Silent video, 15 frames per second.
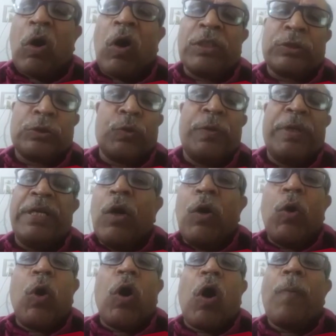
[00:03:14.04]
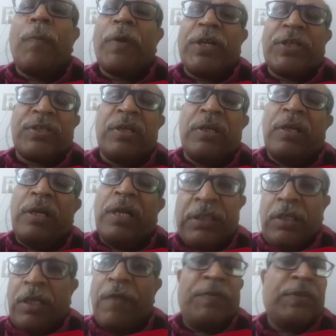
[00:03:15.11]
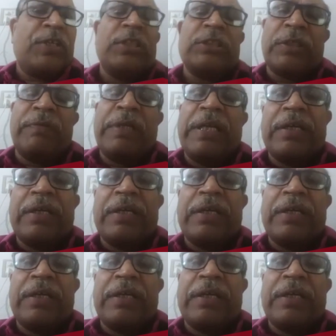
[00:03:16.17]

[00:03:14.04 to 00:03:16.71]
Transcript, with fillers: cost to it, or operational efficiency will